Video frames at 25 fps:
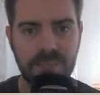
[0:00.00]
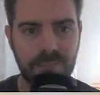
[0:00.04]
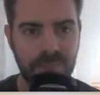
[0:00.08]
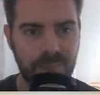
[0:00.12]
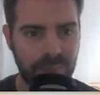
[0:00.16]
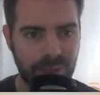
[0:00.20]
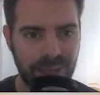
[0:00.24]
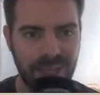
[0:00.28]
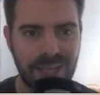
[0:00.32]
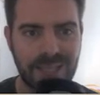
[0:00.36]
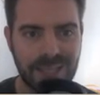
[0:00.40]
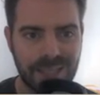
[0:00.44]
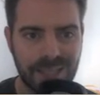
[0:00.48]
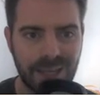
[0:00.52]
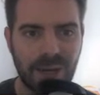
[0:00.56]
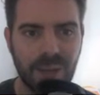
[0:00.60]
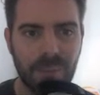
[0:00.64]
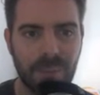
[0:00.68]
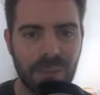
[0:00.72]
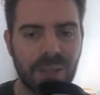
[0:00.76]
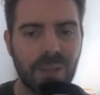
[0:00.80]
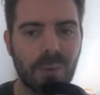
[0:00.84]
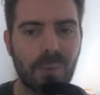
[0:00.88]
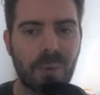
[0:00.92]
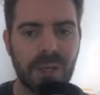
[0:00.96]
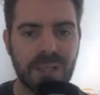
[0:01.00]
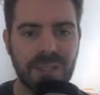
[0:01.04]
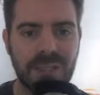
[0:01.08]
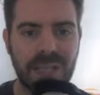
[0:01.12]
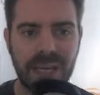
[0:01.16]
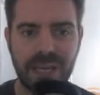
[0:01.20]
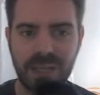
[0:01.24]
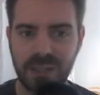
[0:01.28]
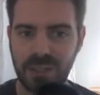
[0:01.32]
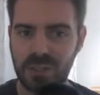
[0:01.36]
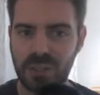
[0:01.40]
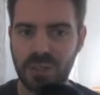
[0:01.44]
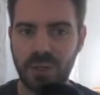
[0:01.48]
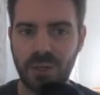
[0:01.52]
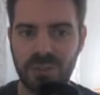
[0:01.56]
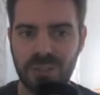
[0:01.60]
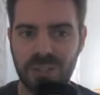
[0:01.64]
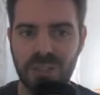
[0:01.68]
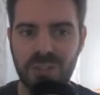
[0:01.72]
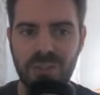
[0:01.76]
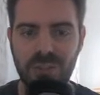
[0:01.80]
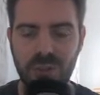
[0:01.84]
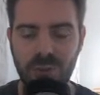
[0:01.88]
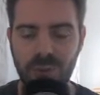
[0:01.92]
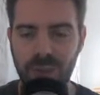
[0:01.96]
he's going to be the one taking the shots
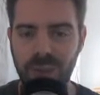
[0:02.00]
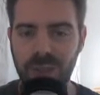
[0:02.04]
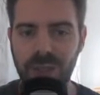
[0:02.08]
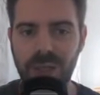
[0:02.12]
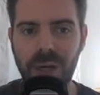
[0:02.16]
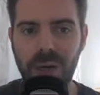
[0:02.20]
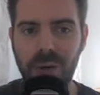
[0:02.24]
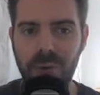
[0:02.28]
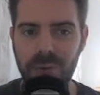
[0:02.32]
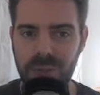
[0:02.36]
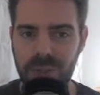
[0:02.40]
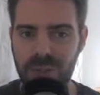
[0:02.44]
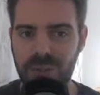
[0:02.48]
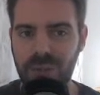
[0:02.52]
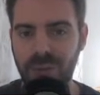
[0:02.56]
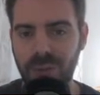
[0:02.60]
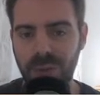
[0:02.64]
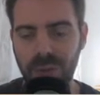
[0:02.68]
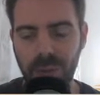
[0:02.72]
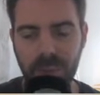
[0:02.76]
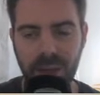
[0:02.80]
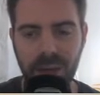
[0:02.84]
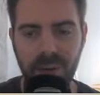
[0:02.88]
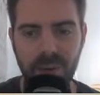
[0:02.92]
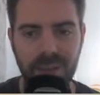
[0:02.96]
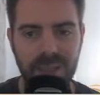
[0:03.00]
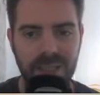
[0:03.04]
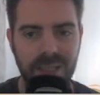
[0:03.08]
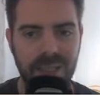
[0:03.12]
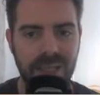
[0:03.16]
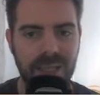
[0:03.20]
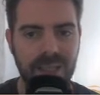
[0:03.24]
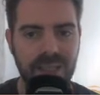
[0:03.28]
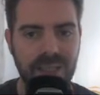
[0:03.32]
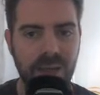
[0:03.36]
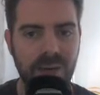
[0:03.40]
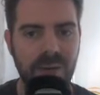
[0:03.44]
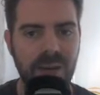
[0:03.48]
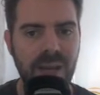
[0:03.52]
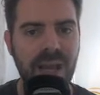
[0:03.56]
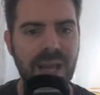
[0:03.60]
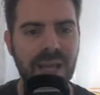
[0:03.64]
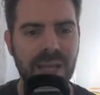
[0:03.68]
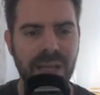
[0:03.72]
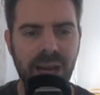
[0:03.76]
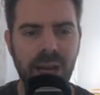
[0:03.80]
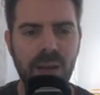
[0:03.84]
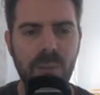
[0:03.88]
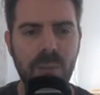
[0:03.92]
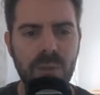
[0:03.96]
and scoring the goals and scoring the penalties and things. So
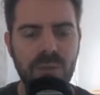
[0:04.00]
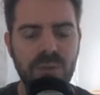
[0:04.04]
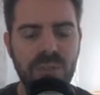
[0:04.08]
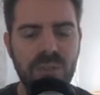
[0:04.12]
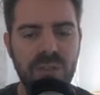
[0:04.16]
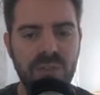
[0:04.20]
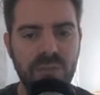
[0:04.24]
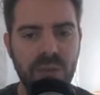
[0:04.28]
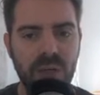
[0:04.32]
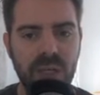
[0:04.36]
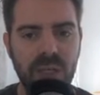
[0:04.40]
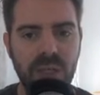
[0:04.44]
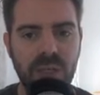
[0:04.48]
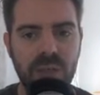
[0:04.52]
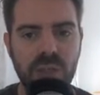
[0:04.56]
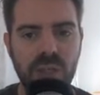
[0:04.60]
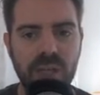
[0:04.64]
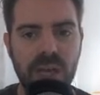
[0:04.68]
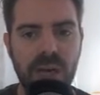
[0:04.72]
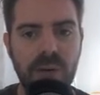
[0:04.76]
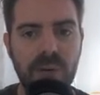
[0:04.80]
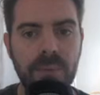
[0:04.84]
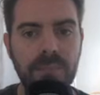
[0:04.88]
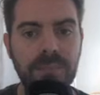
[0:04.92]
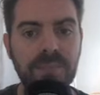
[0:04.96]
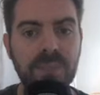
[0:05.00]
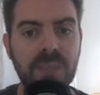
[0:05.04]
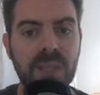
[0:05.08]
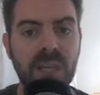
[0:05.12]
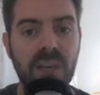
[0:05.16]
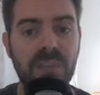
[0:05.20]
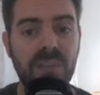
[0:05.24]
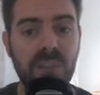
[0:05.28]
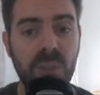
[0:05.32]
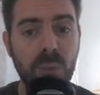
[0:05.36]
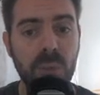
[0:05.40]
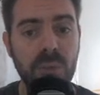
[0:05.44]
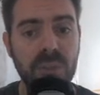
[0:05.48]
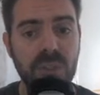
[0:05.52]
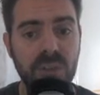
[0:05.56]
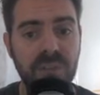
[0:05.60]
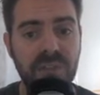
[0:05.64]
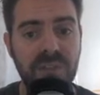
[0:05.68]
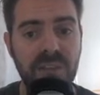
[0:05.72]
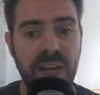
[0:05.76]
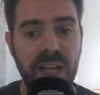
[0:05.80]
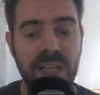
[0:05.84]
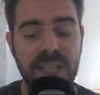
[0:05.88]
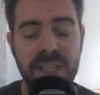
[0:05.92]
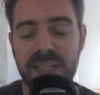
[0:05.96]
Callum Wilson's a very good shout. If you also
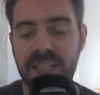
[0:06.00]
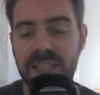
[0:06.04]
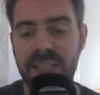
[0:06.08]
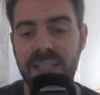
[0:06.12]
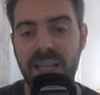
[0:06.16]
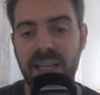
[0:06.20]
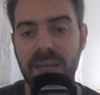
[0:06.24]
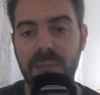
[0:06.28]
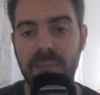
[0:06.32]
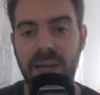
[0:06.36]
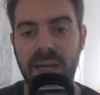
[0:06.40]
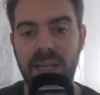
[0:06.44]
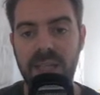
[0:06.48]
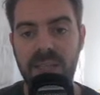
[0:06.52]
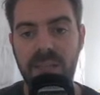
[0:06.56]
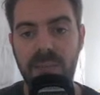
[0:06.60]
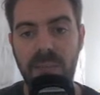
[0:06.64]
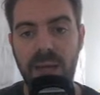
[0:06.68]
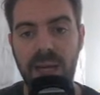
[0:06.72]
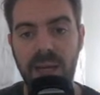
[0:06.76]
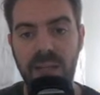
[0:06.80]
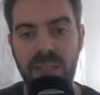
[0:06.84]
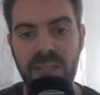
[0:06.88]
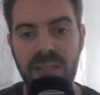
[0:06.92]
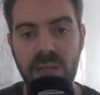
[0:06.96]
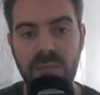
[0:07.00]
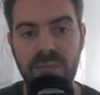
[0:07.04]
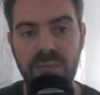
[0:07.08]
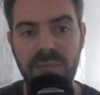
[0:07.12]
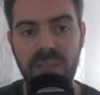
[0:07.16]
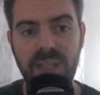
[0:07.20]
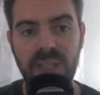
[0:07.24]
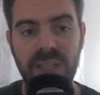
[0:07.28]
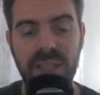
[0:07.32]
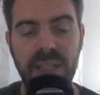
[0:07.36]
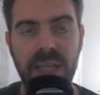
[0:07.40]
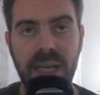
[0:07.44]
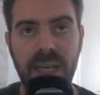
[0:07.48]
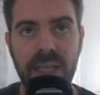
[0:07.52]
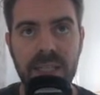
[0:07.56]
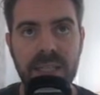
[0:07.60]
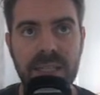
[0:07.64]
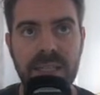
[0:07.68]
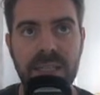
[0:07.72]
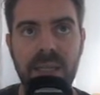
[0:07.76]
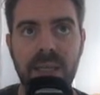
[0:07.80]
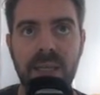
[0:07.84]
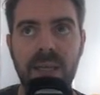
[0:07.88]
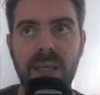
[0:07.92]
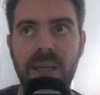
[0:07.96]
fancied St. Maximin, I don't think
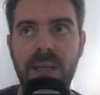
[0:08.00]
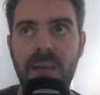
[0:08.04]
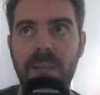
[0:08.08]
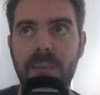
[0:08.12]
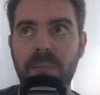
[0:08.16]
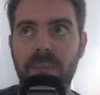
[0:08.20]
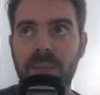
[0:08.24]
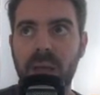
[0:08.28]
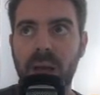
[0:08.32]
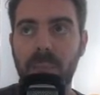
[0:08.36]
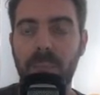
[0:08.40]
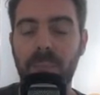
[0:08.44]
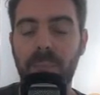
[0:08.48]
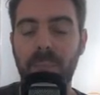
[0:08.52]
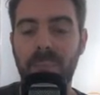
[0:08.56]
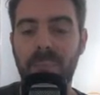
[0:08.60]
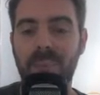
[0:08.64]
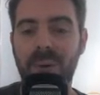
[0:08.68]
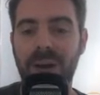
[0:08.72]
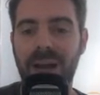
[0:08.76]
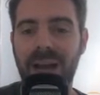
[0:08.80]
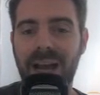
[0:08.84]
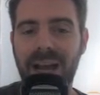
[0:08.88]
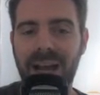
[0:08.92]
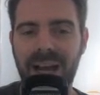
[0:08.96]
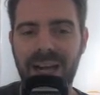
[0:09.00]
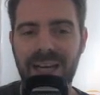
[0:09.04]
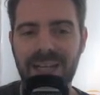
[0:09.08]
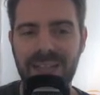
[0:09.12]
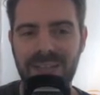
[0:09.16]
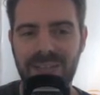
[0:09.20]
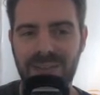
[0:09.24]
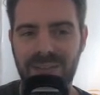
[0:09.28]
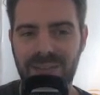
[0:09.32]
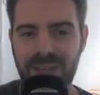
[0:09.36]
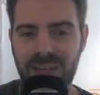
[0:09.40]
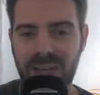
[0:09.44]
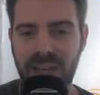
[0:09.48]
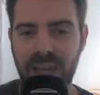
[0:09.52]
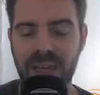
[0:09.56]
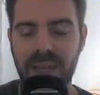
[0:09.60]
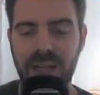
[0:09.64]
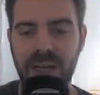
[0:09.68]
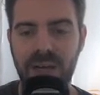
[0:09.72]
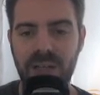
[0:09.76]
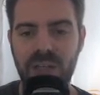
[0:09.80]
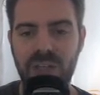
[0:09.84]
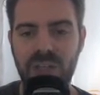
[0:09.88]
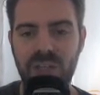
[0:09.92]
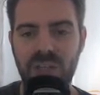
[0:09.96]
that's a bad thing.
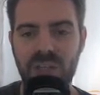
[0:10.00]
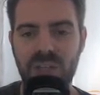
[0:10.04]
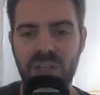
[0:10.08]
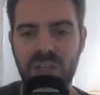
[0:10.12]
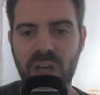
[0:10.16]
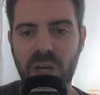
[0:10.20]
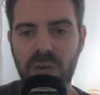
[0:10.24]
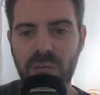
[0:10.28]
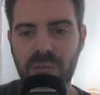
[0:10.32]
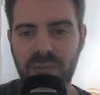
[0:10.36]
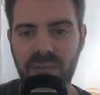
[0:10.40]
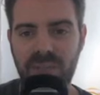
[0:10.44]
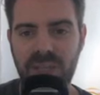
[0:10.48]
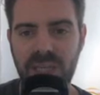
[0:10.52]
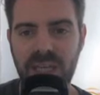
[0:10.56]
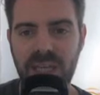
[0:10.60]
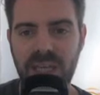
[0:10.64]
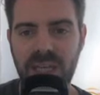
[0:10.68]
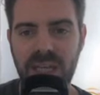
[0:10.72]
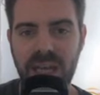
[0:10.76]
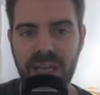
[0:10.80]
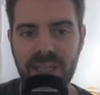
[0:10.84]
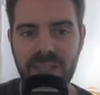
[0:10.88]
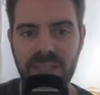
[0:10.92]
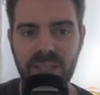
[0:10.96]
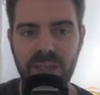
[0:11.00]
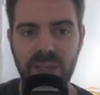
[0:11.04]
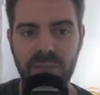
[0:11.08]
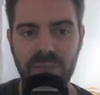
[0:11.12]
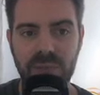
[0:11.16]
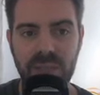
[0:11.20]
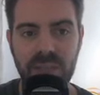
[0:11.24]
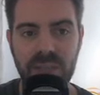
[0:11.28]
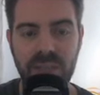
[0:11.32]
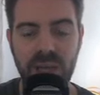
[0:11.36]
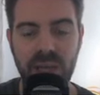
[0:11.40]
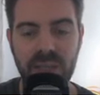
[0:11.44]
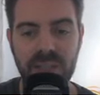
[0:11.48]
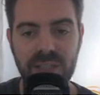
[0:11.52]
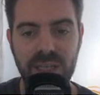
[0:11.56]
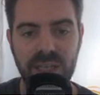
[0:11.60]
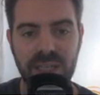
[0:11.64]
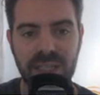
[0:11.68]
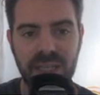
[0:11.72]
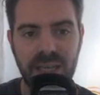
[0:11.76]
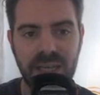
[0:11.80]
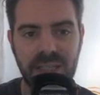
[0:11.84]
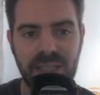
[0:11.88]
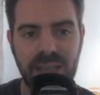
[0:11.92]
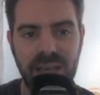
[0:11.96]
I just don't think he gets enough returns.
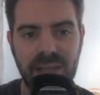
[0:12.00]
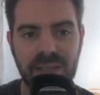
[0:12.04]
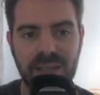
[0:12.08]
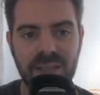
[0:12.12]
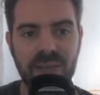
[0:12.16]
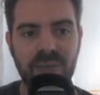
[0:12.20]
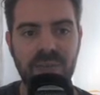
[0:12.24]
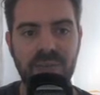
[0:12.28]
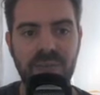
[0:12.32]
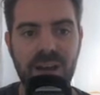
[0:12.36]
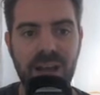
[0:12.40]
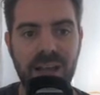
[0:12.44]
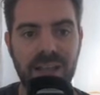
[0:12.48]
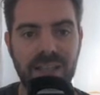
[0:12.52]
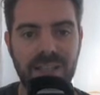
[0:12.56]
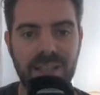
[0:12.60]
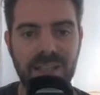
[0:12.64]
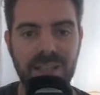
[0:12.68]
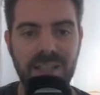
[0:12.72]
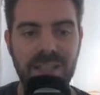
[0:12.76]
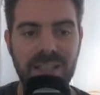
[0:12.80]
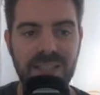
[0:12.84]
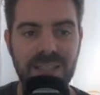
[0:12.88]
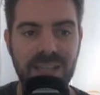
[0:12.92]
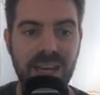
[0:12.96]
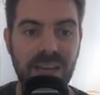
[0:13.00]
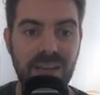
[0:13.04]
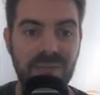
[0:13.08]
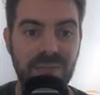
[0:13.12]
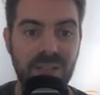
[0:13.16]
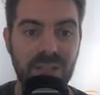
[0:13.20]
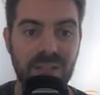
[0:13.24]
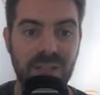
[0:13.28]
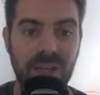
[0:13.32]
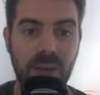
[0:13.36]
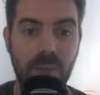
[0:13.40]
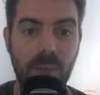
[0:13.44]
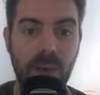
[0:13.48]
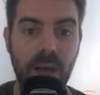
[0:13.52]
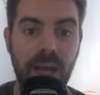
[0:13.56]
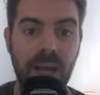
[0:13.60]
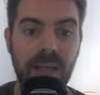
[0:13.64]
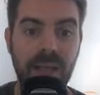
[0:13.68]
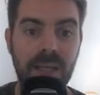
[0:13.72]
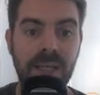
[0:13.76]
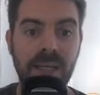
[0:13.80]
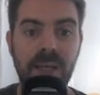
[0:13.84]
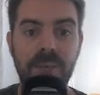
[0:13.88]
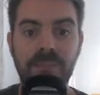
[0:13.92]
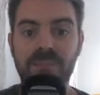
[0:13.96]
He tends to flatter to deceive, doesn't he? Where,
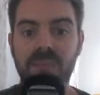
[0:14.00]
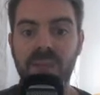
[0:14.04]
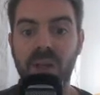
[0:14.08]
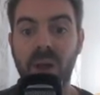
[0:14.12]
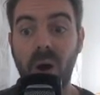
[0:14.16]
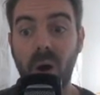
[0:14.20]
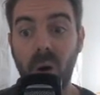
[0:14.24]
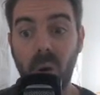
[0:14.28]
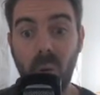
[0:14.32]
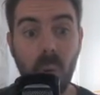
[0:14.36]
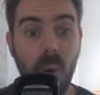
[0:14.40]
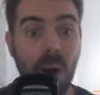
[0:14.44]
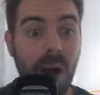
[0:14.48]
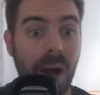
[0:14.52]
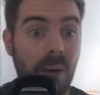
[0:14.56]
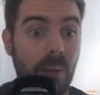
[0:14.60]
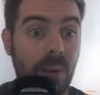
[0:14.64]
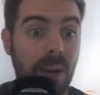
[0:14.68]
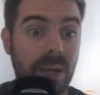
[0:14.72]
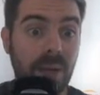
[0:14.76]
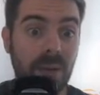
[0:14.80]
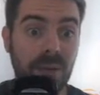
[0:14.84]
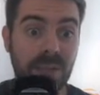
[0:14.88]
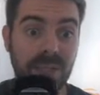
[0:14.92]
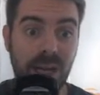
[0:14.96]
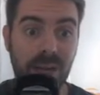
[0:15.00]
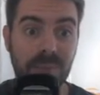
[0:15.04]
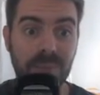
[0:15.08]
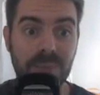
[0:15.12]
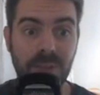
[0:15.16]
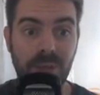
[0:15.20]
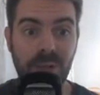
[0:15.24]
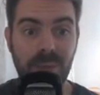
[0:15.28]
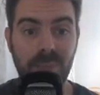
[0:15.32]
oh wow, he looks absolutely